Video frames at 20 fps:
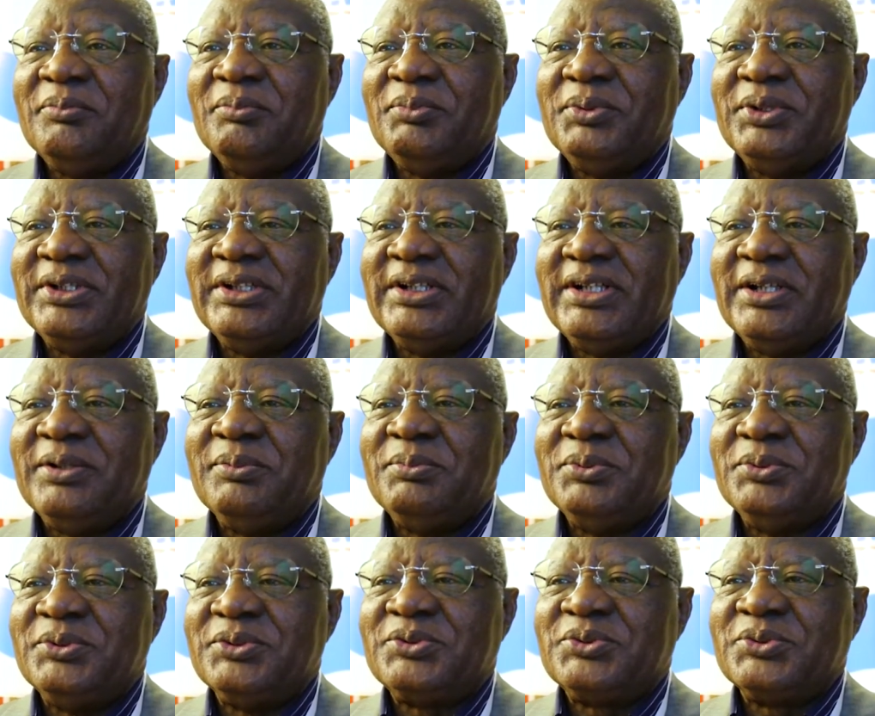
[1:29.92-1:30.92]
being
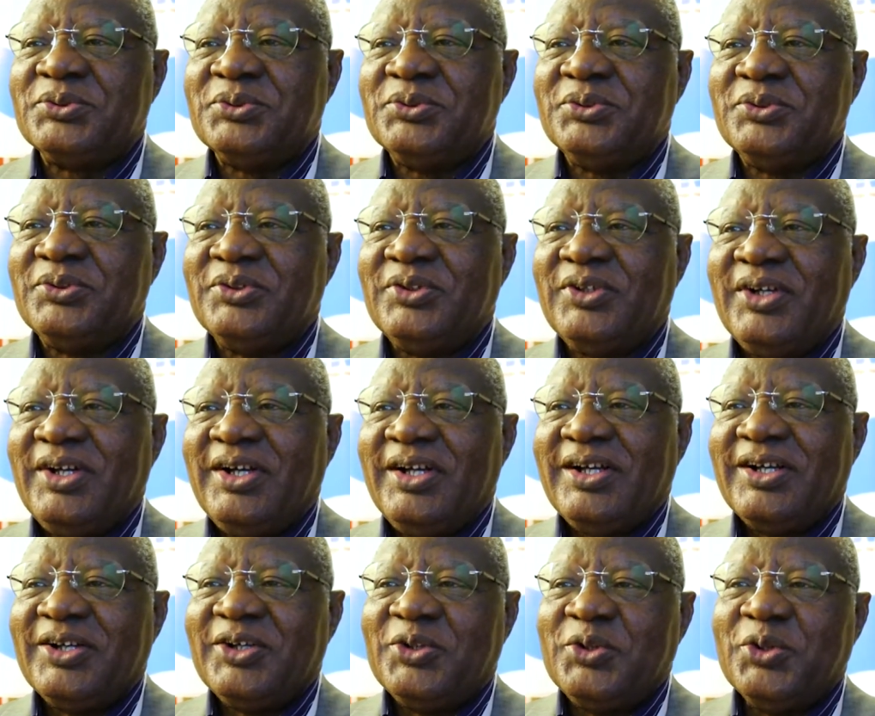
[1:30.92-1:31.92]
able to
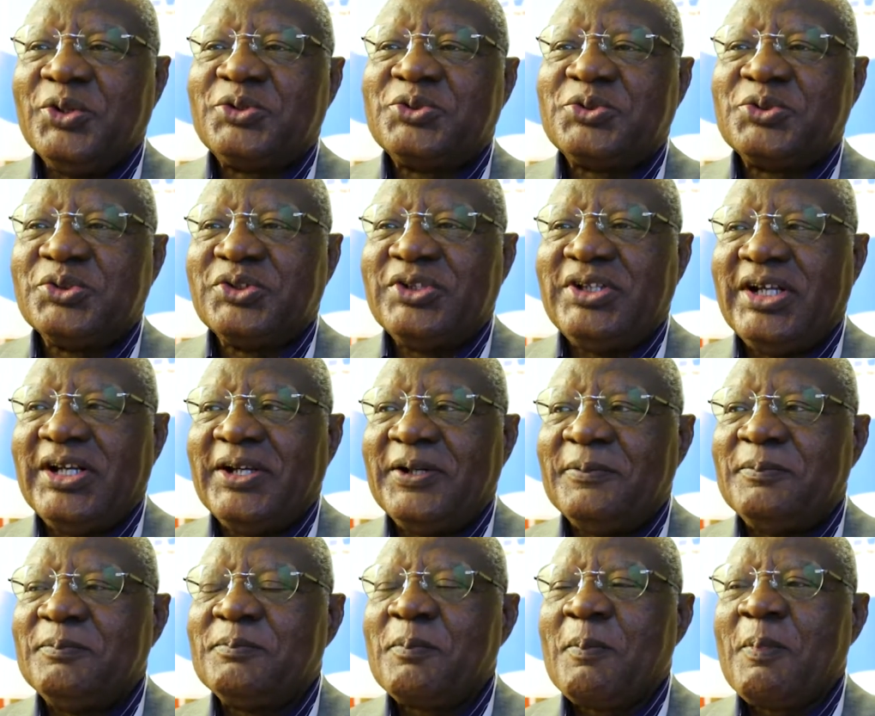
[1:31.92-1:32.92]
go through
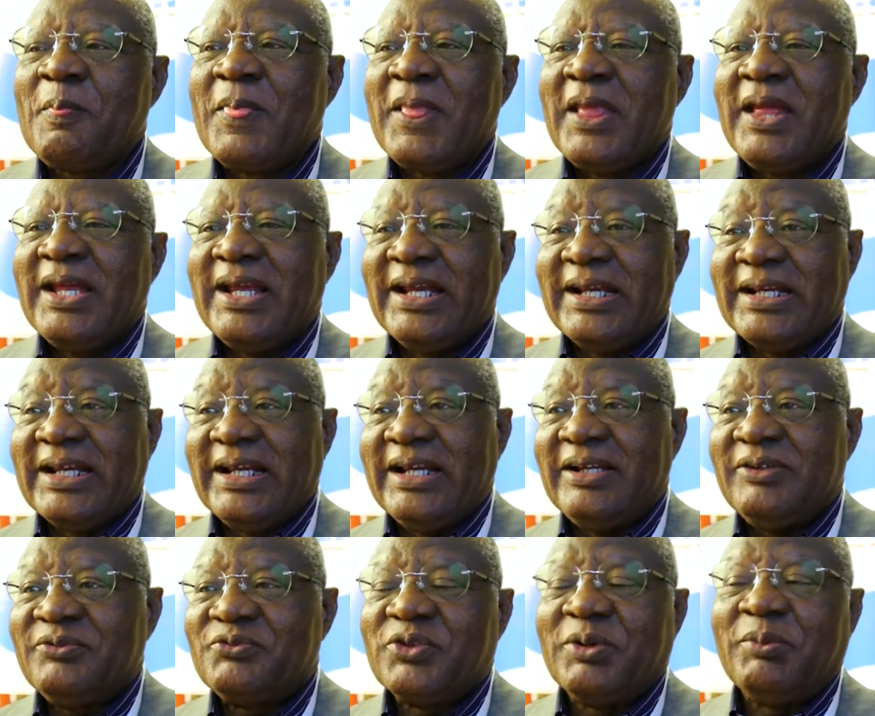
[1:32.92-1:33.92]
them
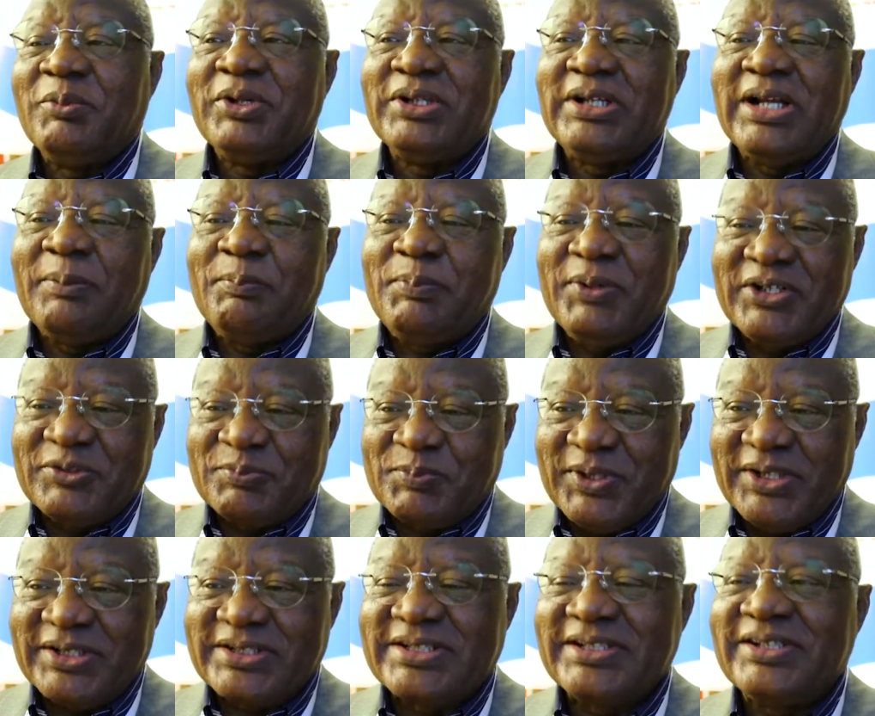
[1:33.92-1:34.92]
again from other
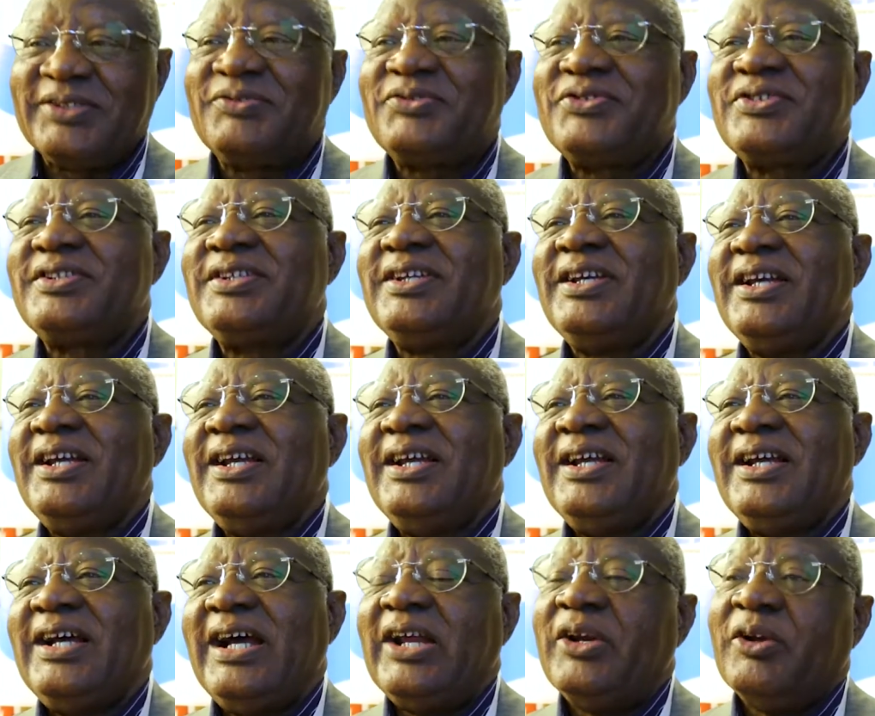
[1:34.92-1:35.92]
perspectives,
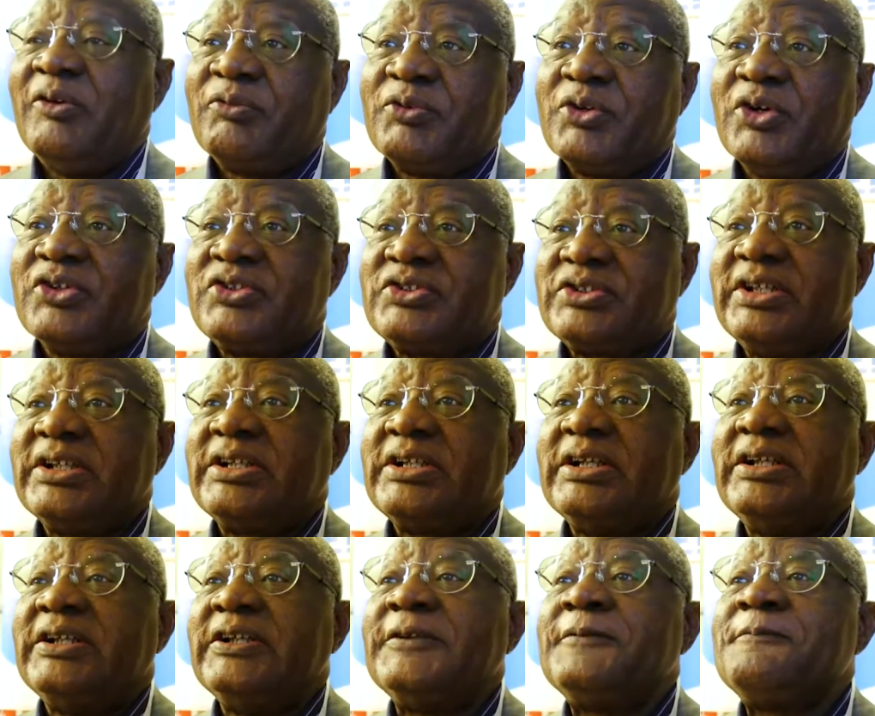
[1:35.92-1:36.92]
and of course
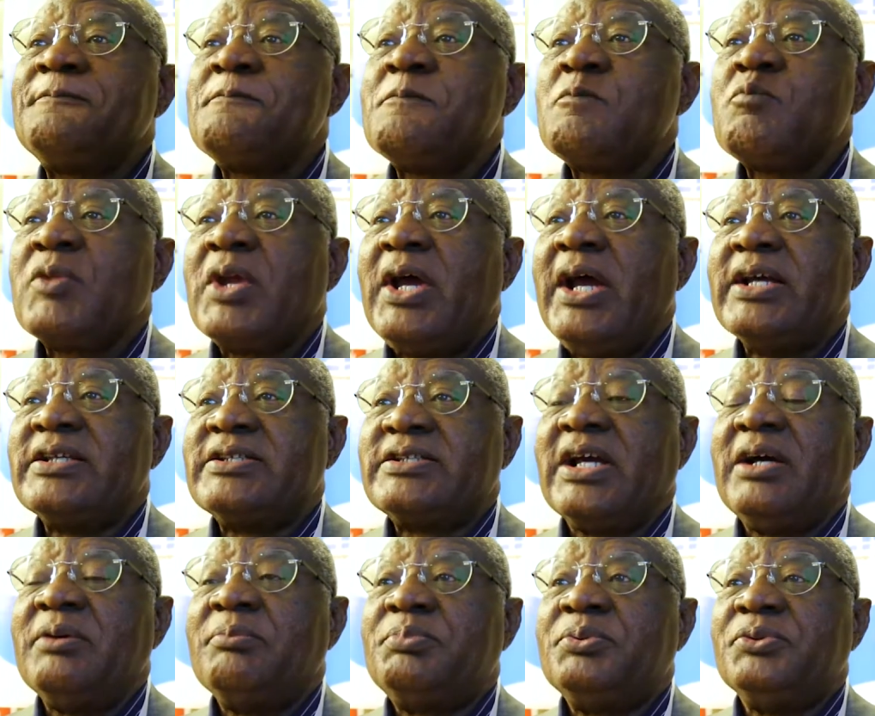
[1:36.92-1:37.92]
taking
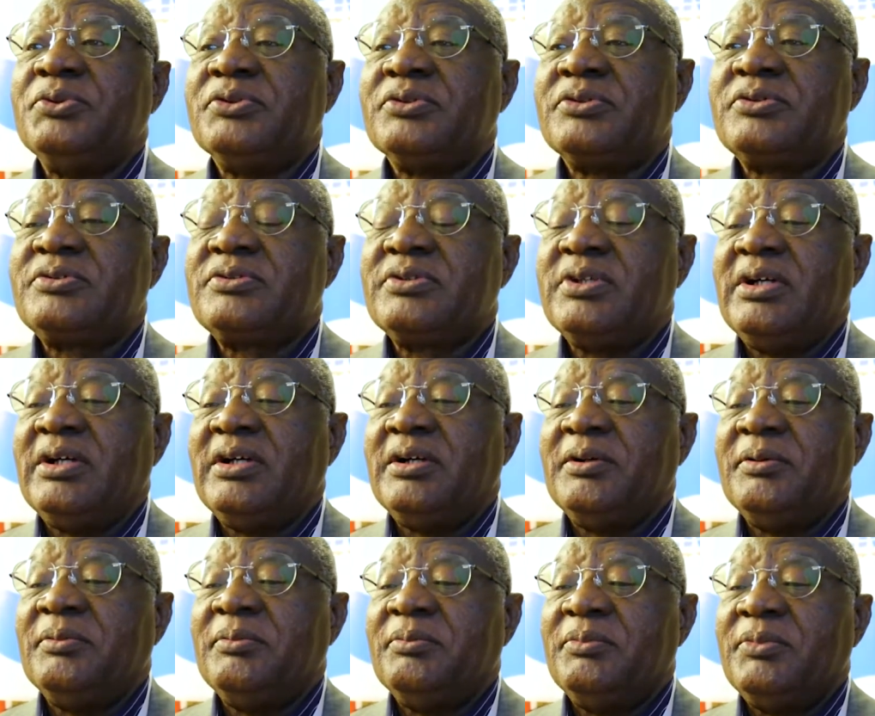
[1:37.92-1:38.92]
examples
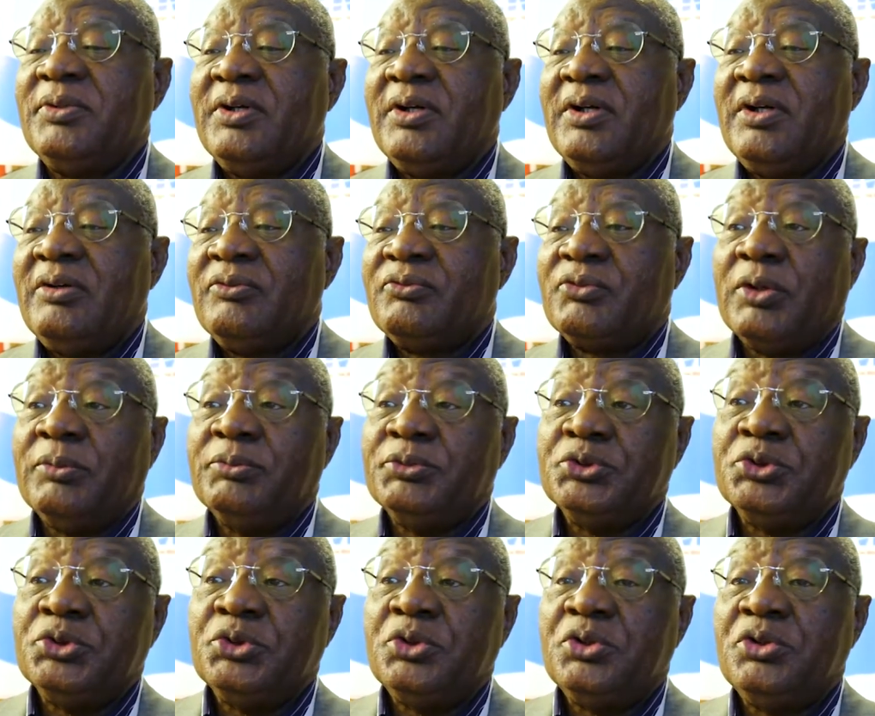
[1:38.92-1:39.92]
from
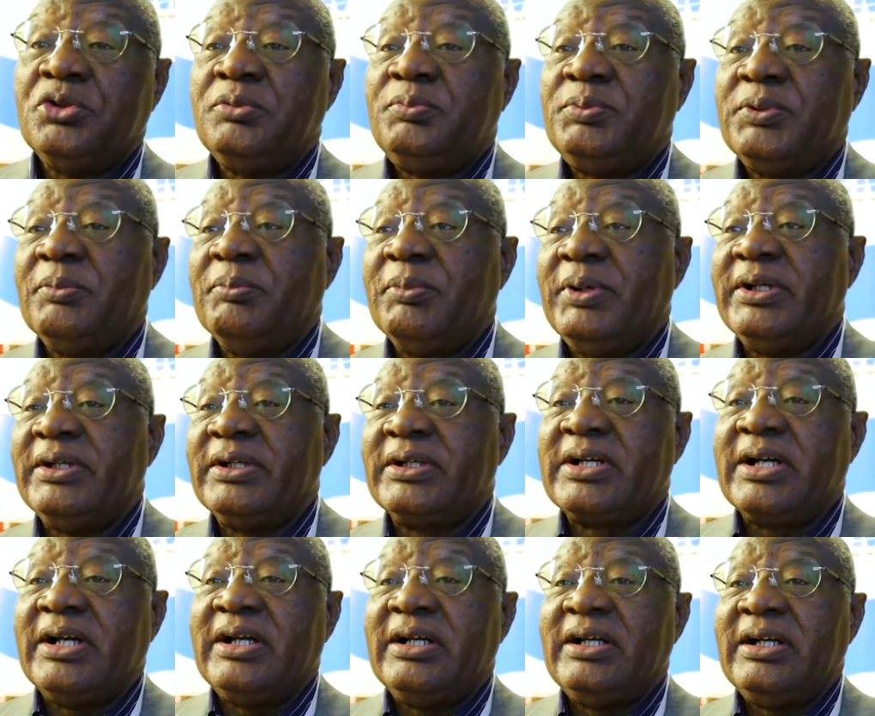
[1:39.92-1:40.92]
Europe,
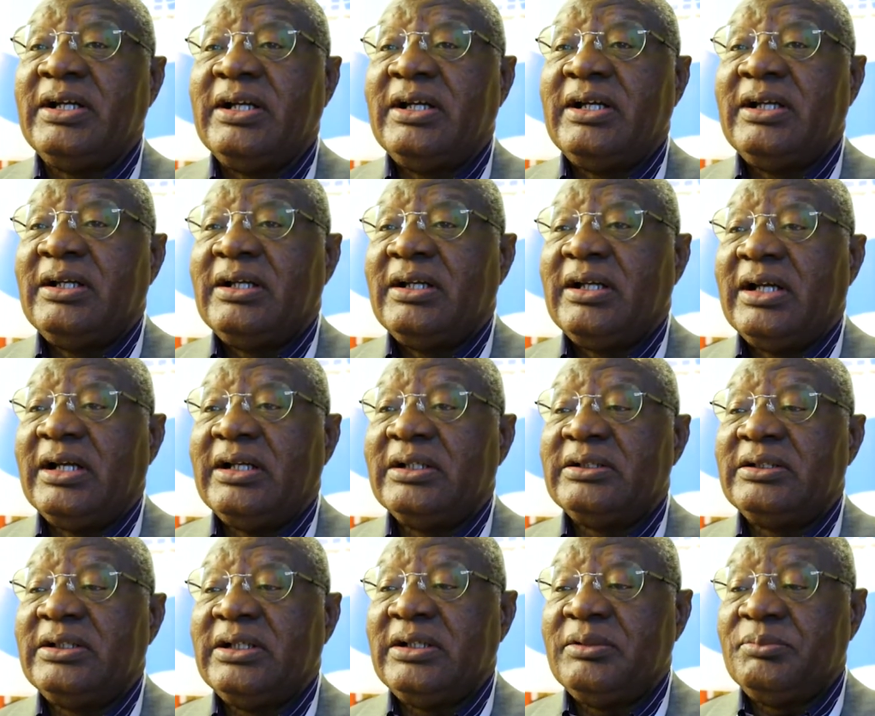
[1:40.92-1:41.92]
America,
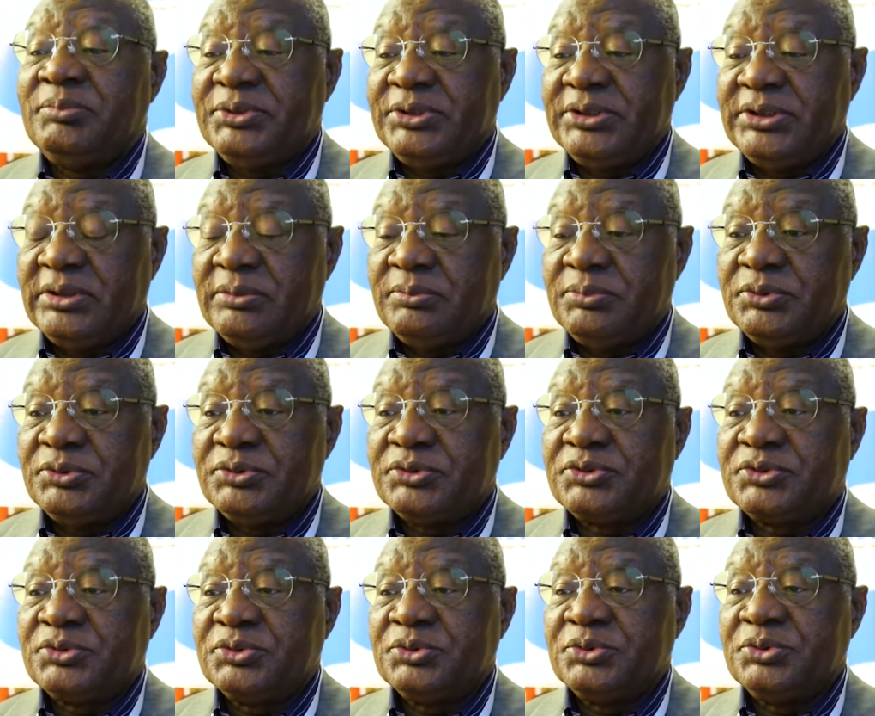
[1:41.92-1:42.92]
and being able
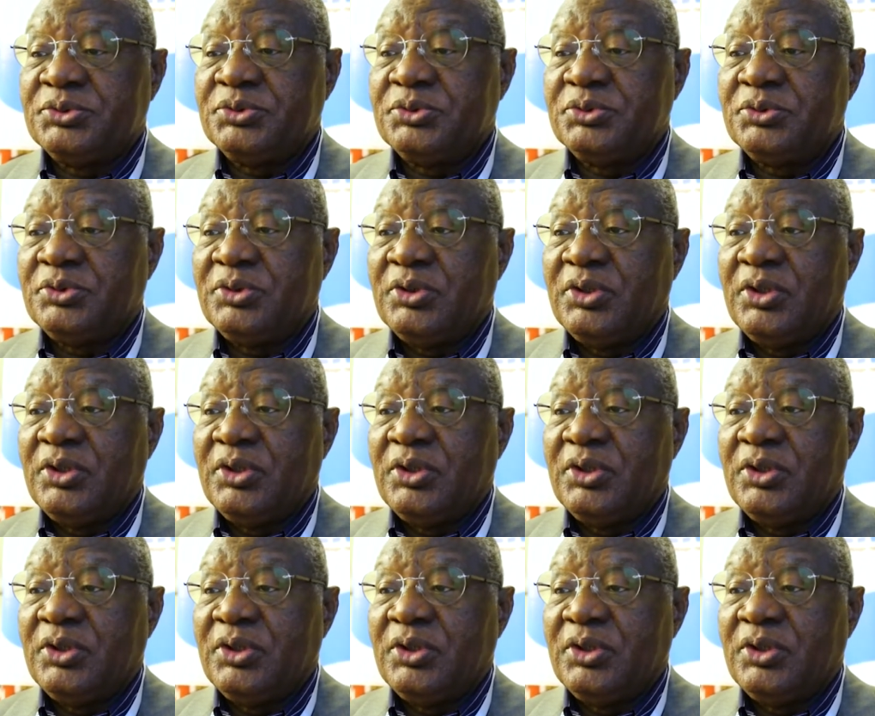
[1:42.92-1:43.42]
to